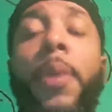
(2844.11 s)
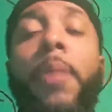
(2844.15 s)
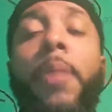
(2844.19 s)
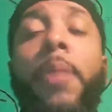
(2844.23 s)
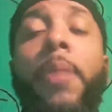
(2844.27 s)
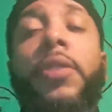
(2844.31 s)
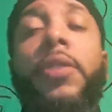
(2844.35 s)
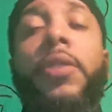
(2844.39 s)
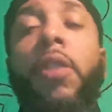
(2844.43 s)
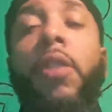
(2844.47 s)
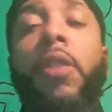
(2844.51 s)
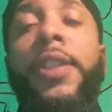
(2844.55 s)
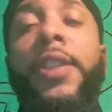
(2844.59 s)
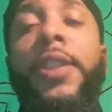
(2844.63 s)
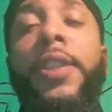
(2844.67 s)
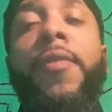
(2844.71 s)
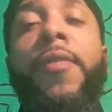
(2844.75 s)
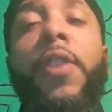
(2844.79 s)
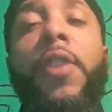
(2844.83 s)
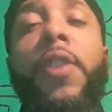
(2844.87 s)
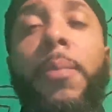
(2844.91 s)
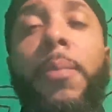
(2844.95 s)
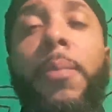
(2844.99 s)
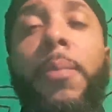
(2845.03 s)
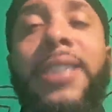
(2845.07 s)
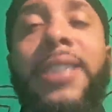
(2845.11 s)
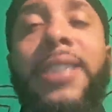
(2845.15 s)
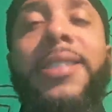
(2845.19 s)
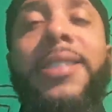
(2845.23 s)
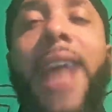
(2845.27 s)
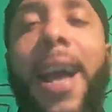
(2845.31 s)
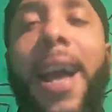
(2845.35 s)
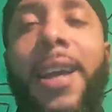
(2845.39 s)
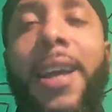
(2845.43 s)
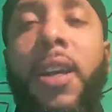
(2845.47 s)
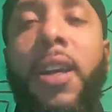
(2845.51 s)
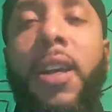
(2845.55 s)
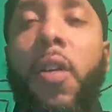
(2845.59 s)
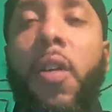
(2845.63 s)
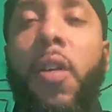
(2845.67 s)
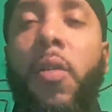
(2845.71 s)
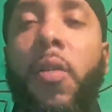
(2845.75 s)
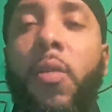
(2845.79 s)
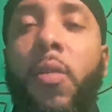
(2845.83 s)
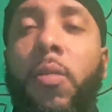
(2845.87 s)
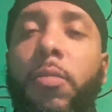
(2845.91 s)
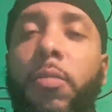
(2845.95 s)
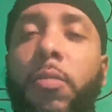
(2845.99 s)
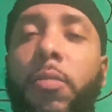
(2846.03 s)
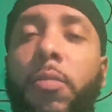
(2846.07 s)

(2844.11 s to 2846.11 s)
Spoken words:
people searching for the Messiah code.